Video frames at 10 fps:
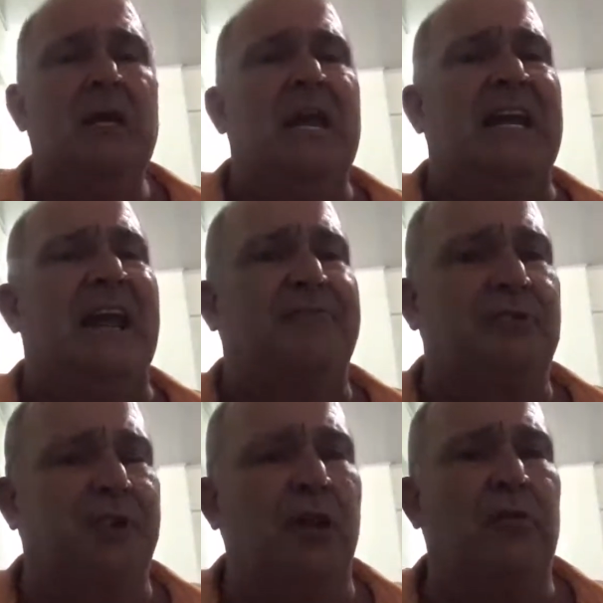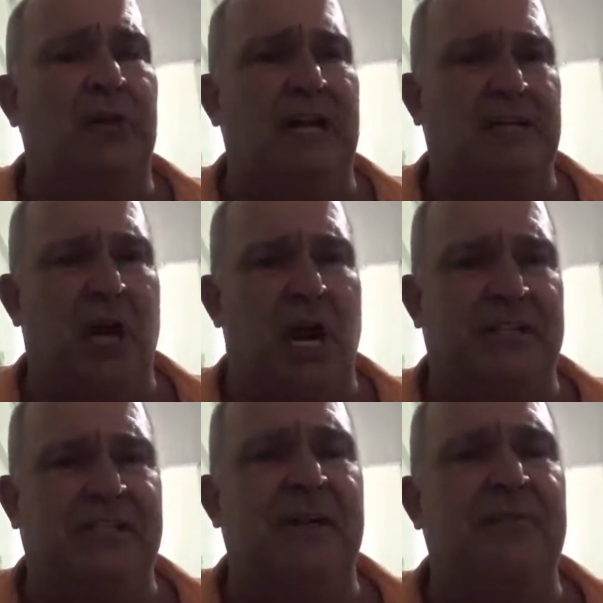and after the overhead
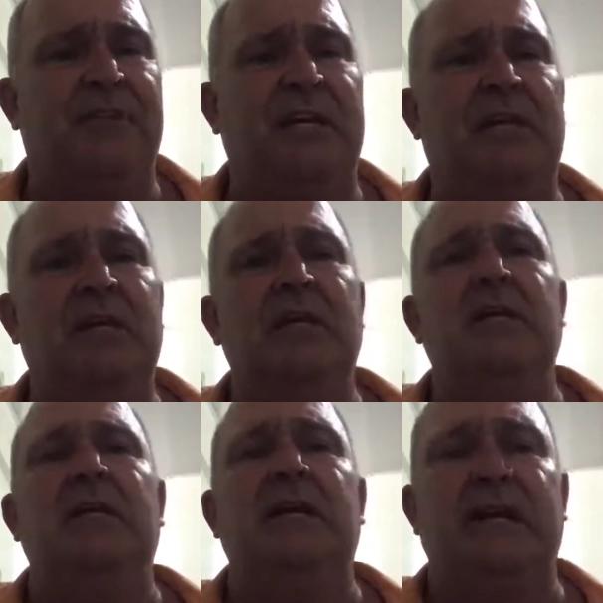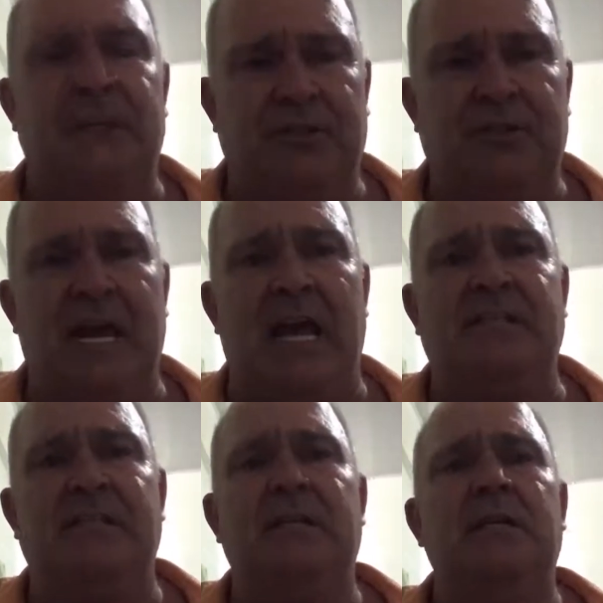cost of the
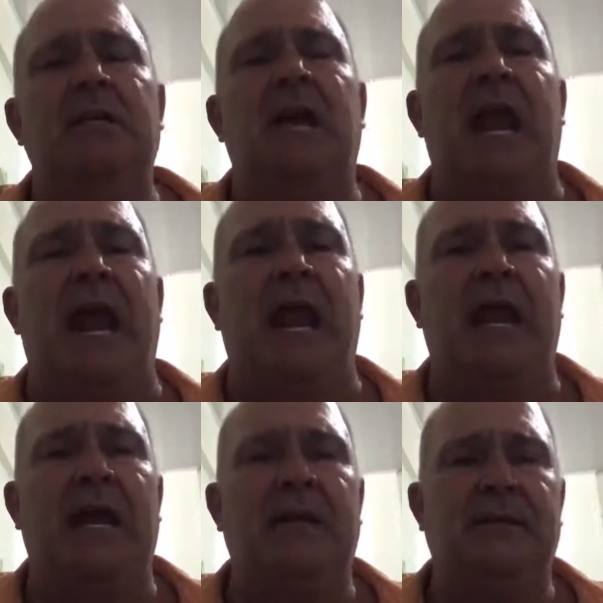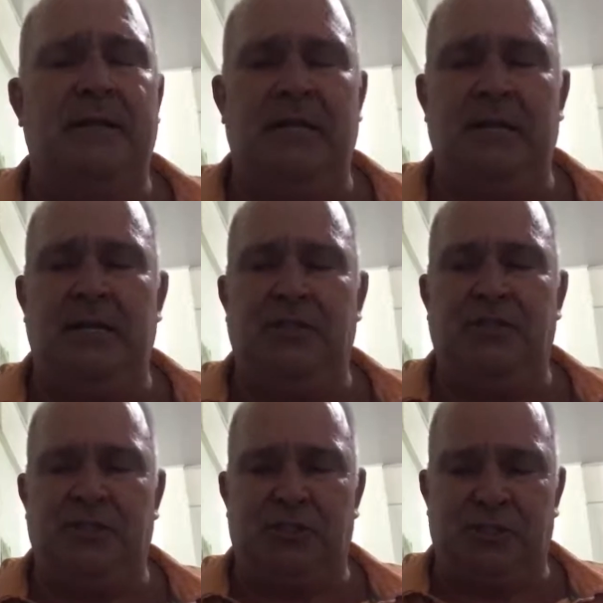internet and the
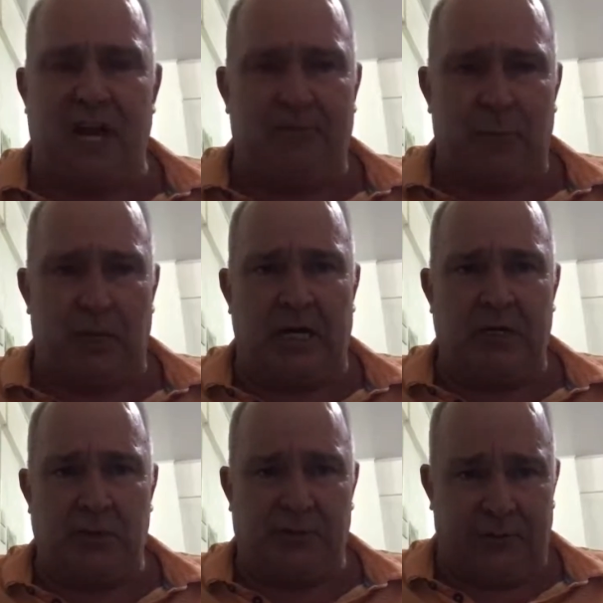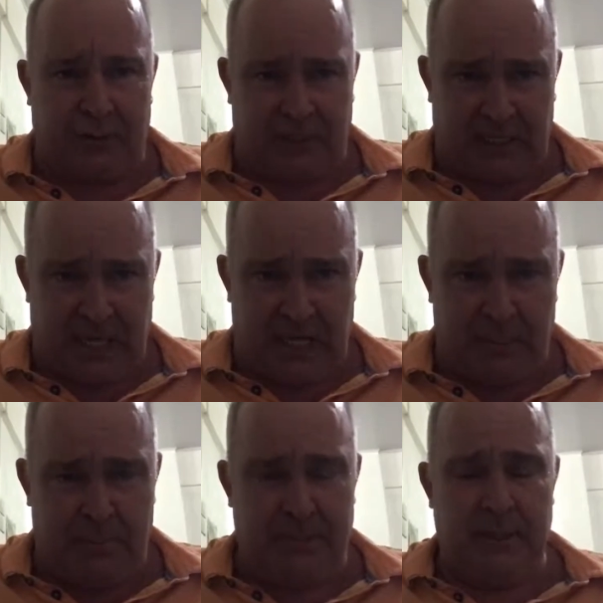software I use for the
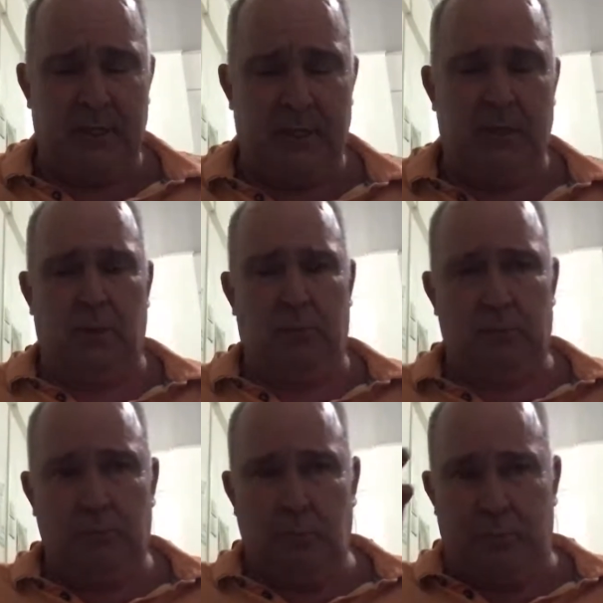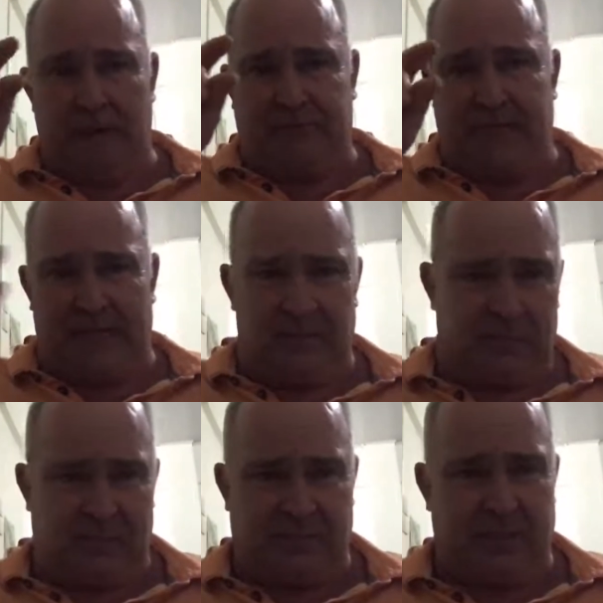club, after that
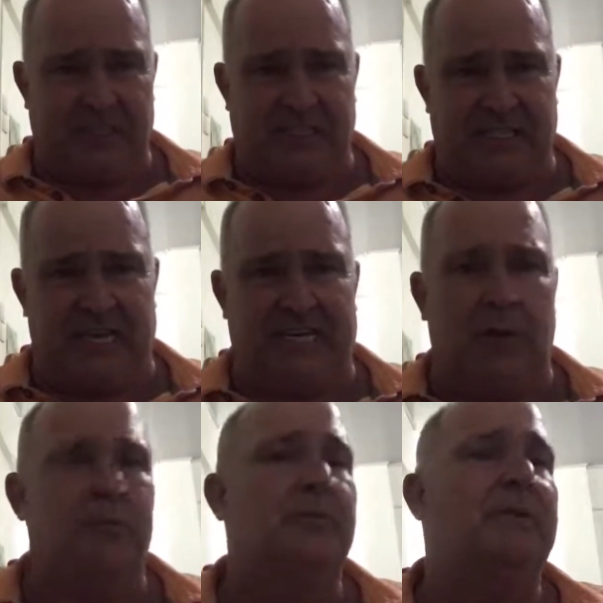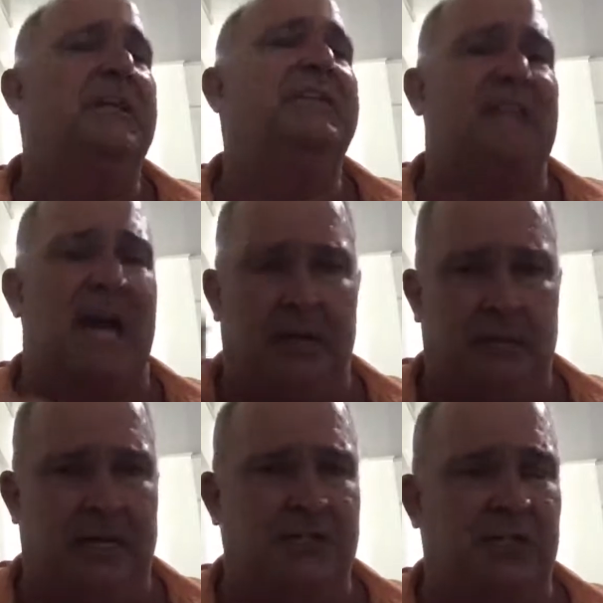little expense is taken out, the entire
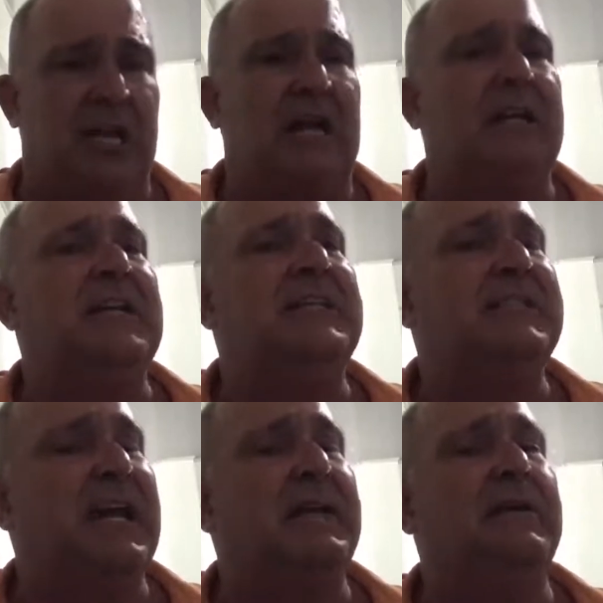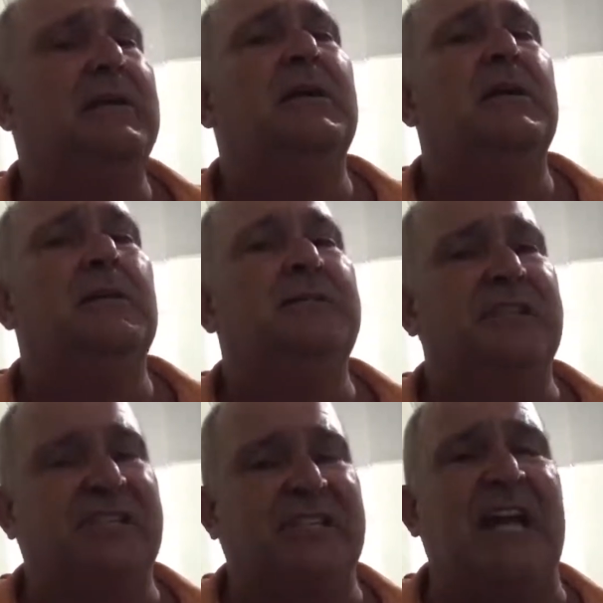enchilada is then
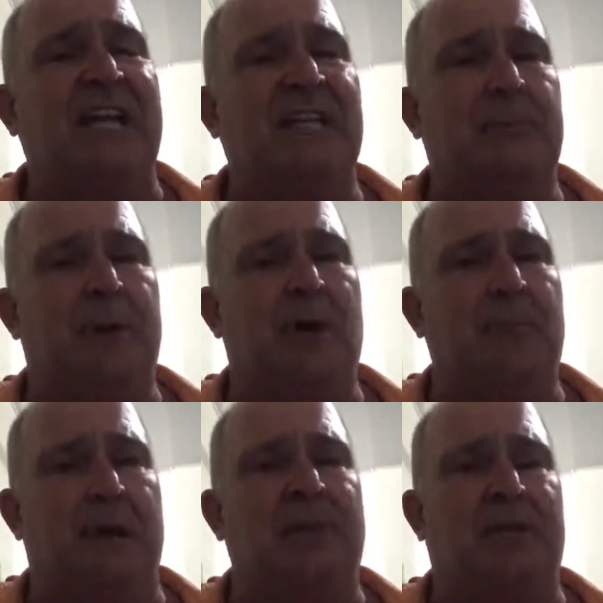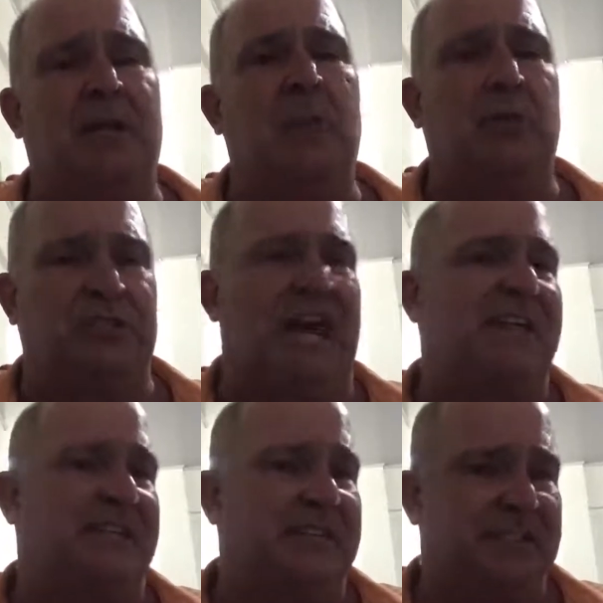decided upon by the club which
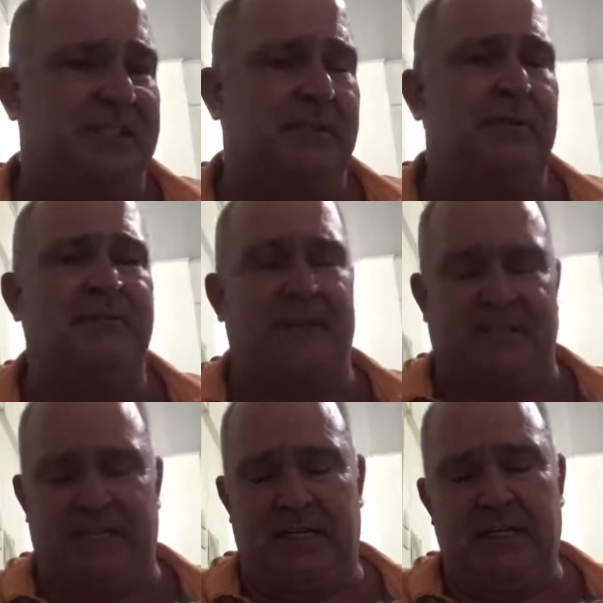assets to invest in.